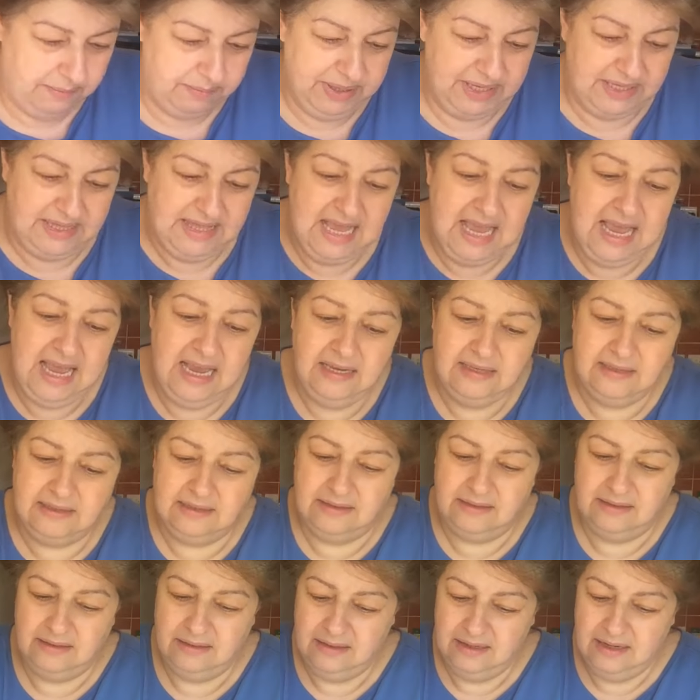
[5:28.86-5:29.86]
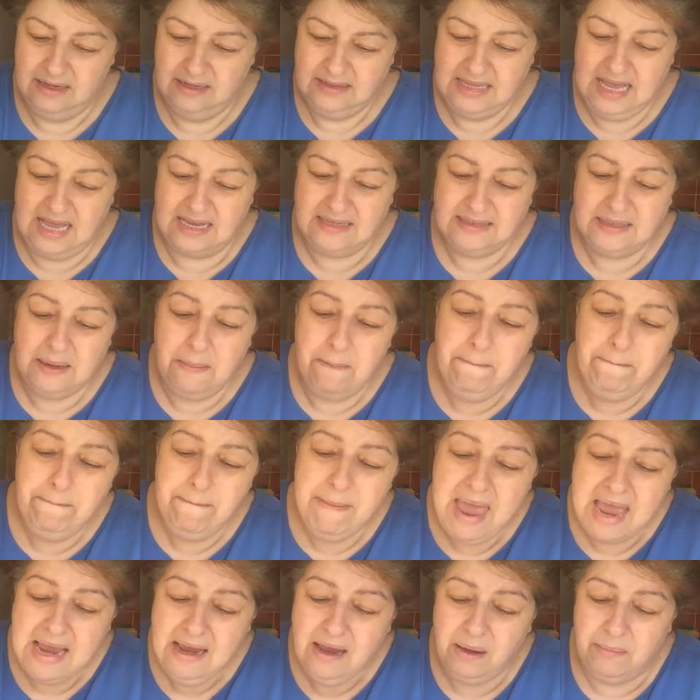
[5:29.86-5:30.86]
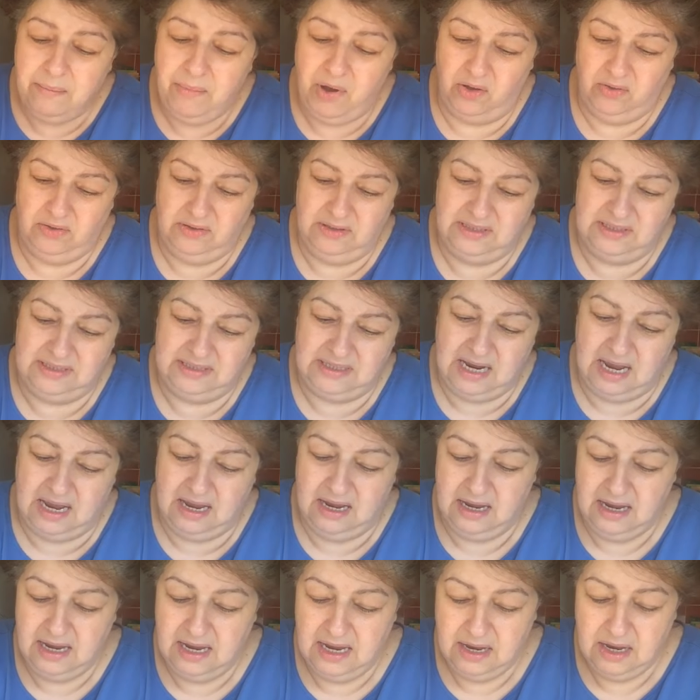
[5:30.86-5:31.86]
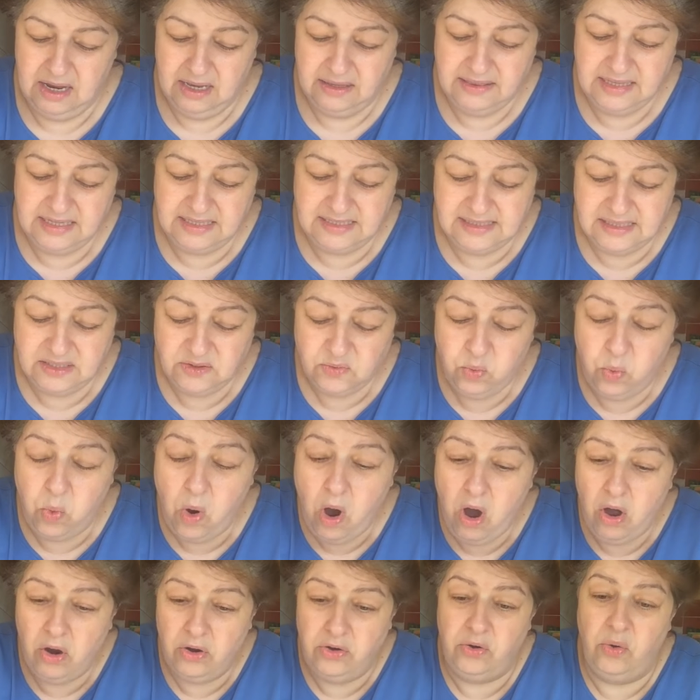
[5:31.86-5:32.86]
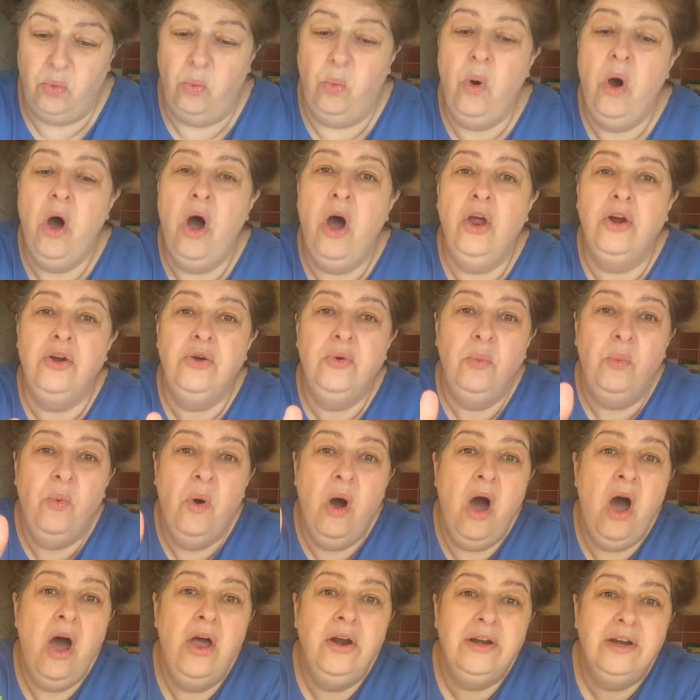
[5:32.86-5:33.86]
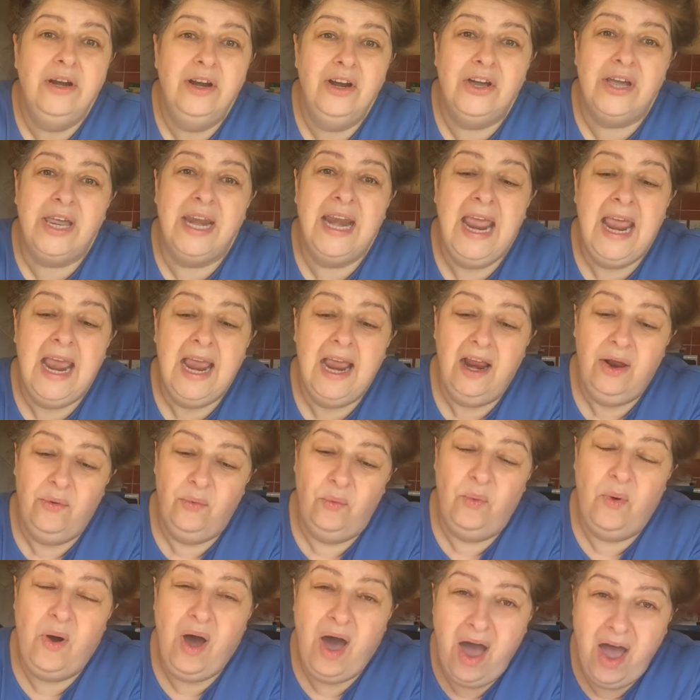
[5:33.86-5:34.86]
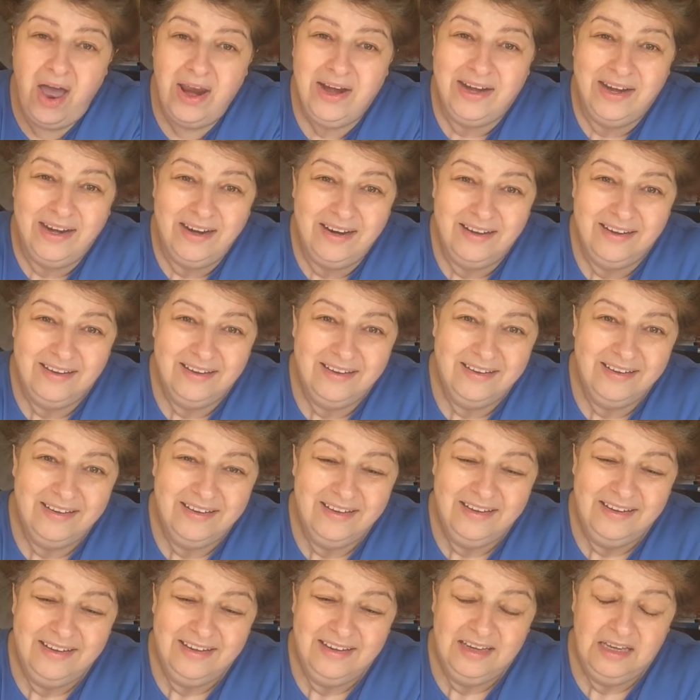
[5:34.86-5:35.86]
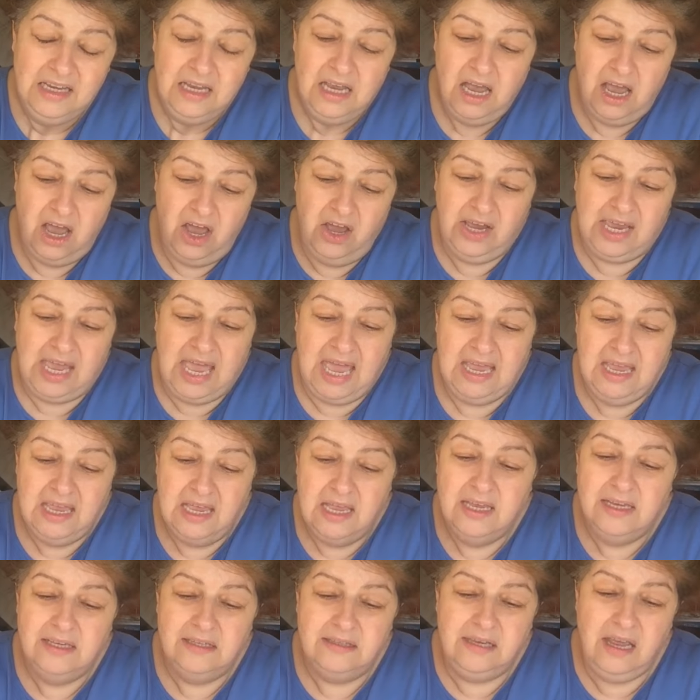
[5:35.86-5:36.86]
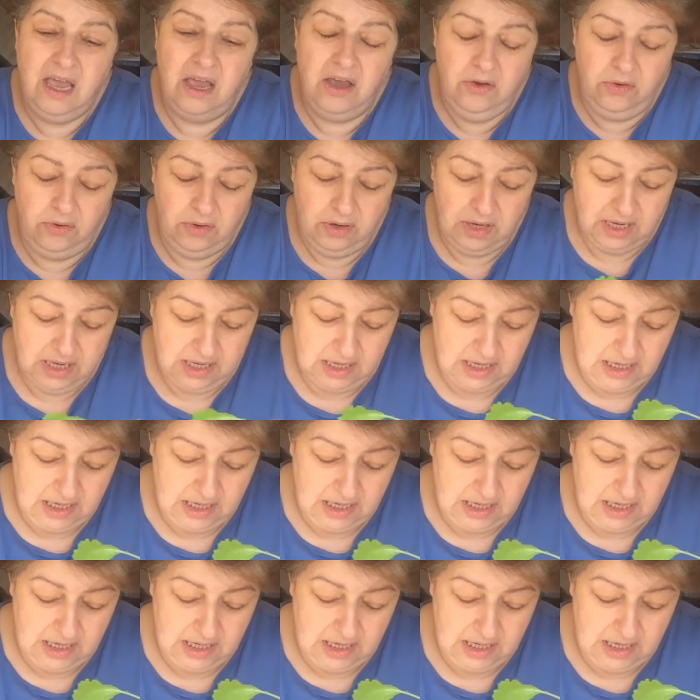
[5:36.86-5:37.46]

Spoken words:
But this, that's a mega monster. This is one. Look at it, one. Okay, so